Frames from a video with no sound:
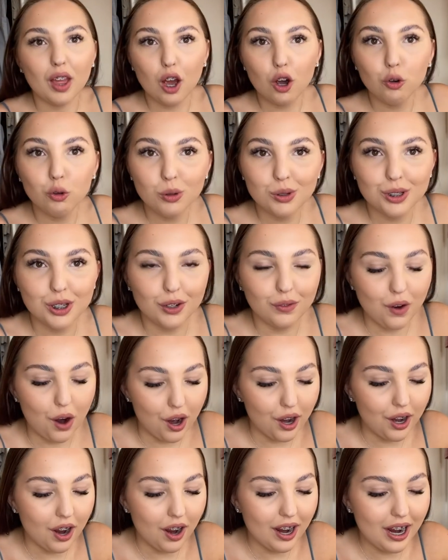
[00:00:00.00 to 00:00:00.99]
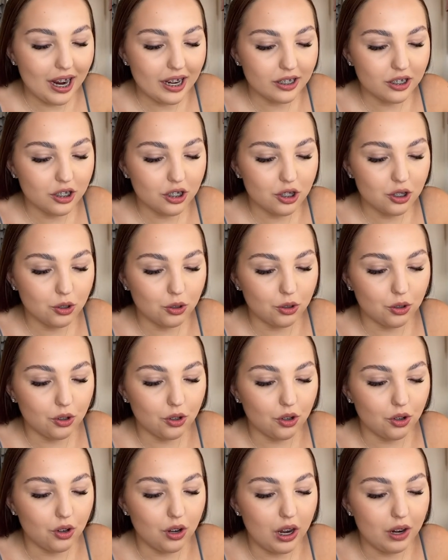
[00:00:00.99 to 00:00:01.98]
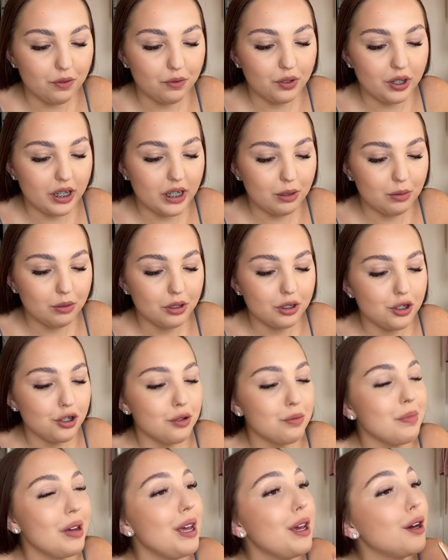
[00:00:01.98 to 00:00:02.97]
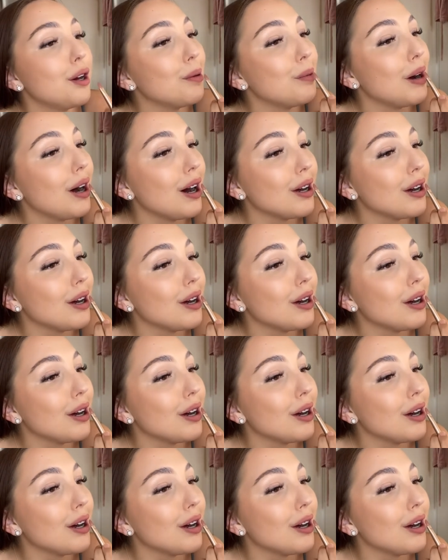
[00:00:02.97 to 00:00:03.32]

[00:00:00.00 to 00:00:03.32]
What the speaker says: Also, right, I had the thought, I really want to do a makeup